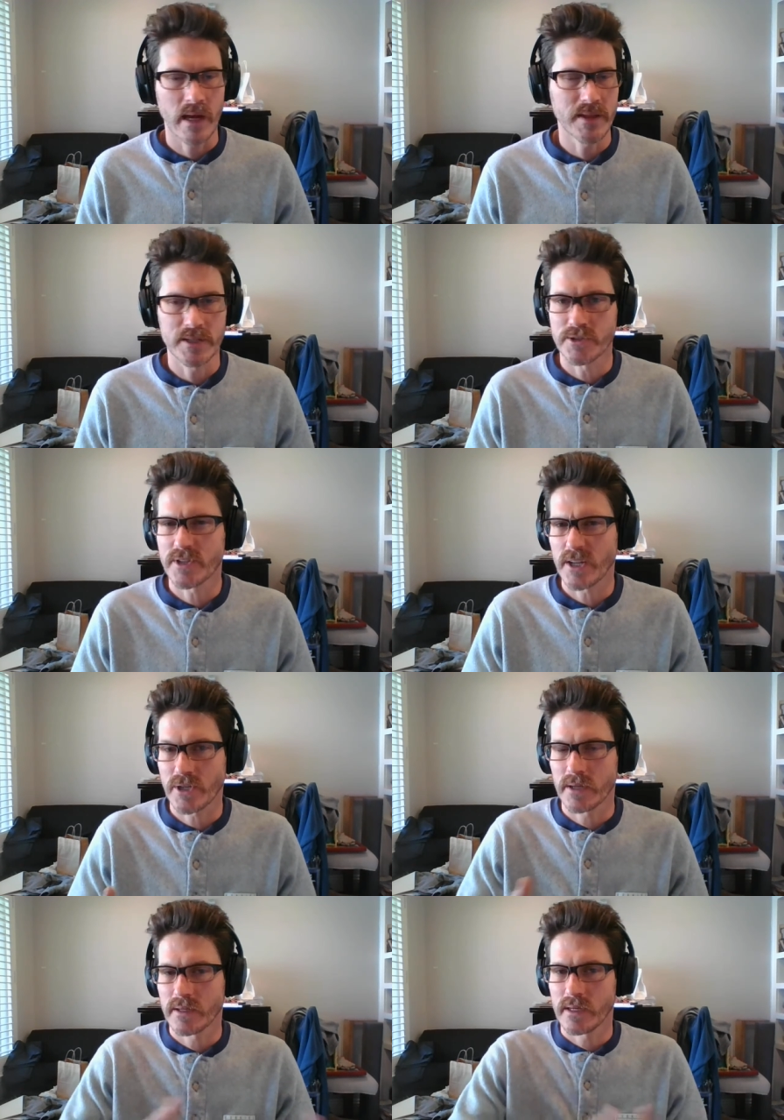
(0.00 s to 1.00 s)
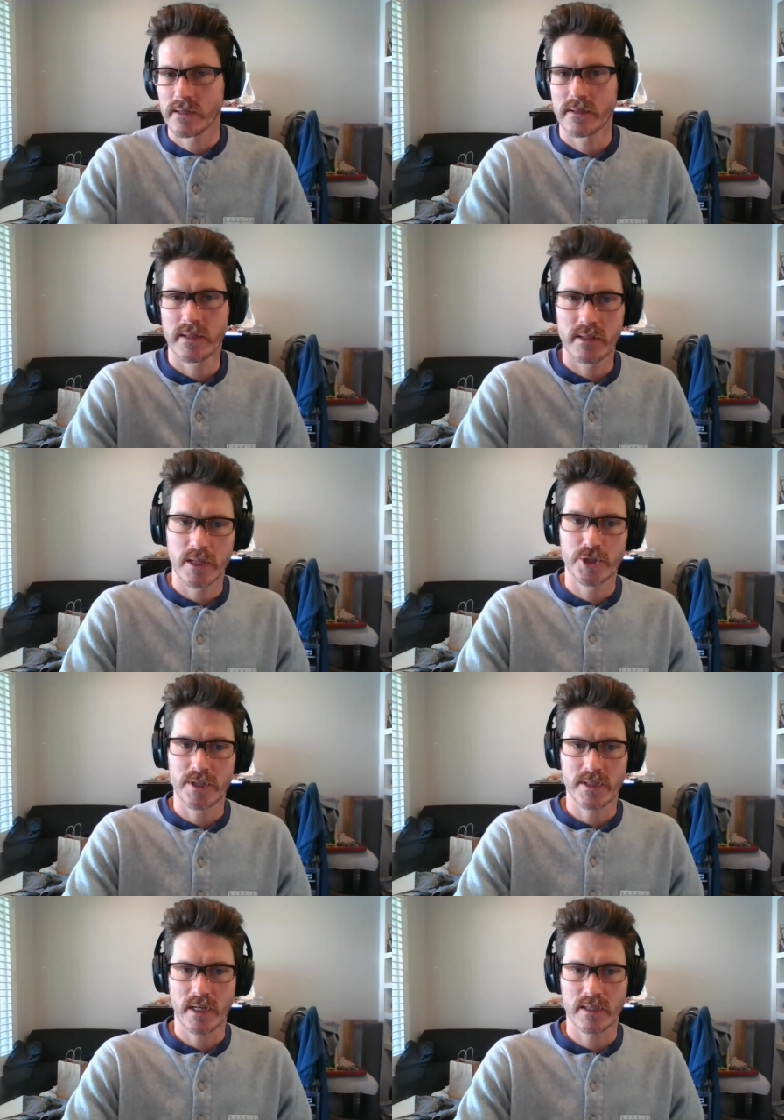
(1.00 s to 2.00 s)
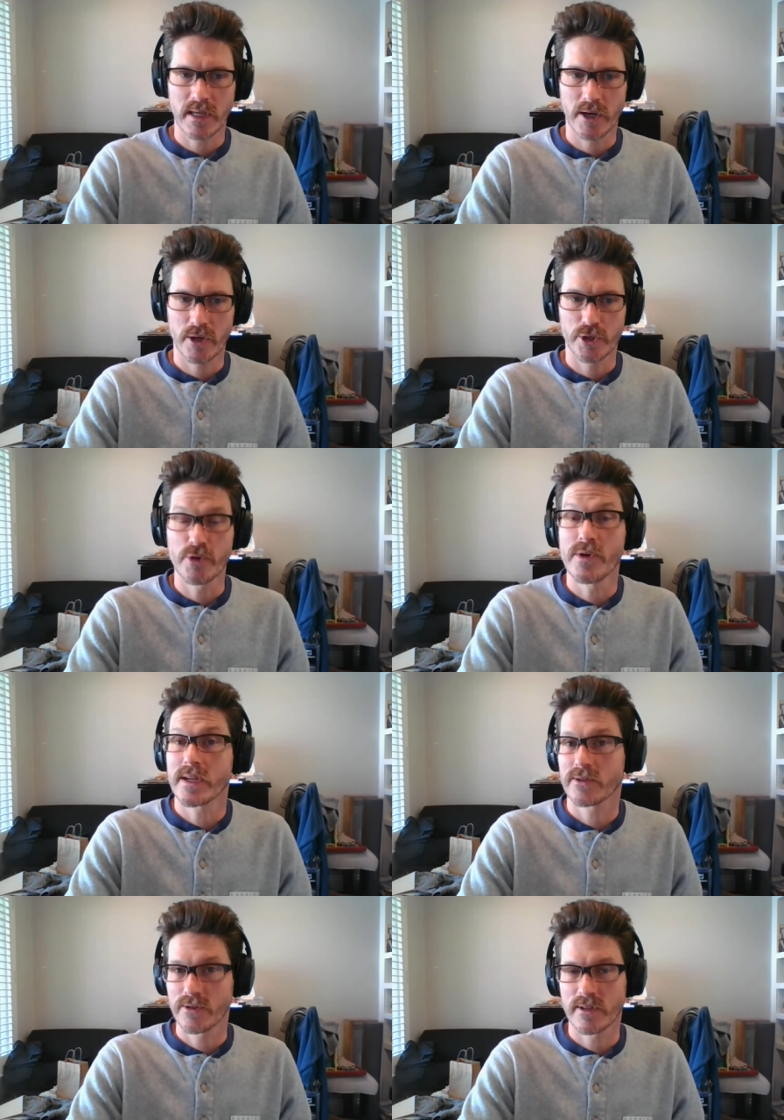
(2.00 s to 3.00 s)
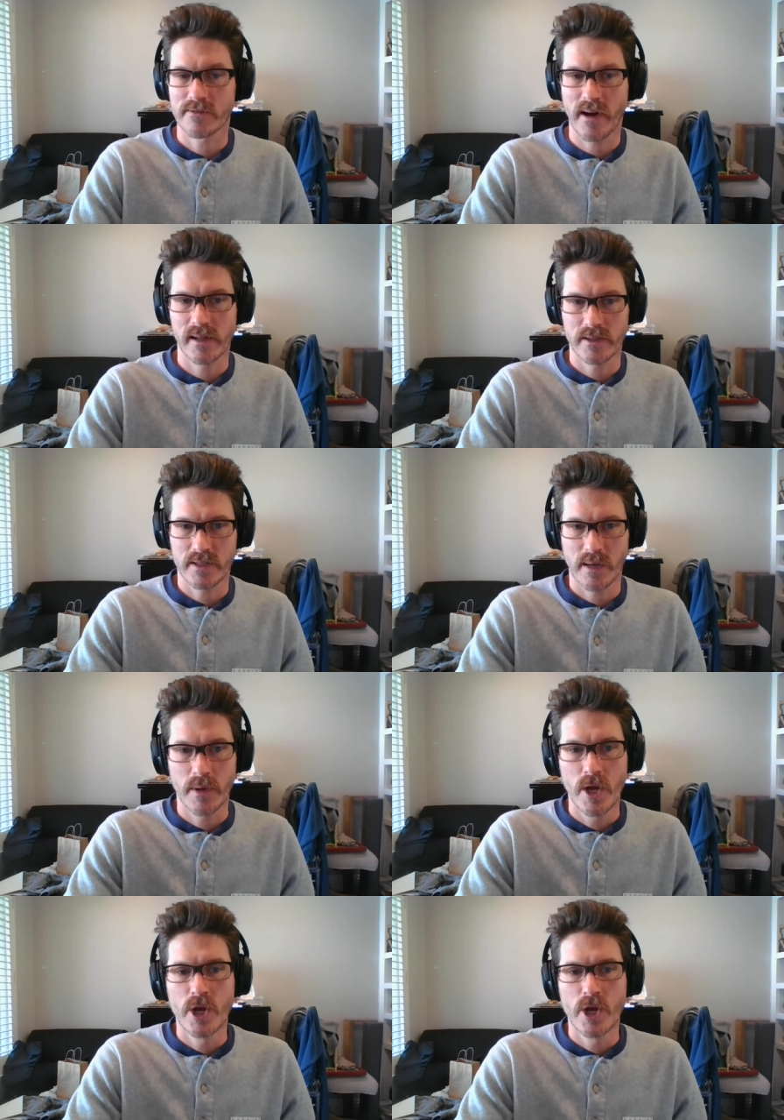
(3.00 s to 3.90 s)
and then touch on the, the logistics that are unique to this final exam.